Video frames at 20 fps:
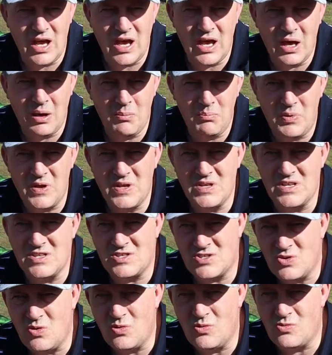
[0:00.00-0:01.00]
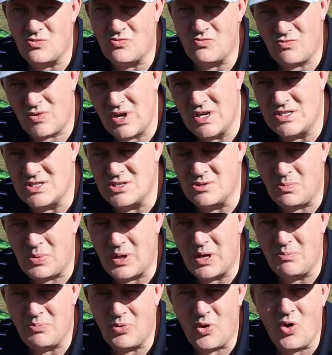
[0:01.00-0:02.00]
but they're still
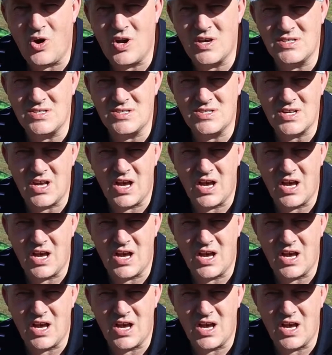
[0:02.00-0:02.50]
reasonably priced.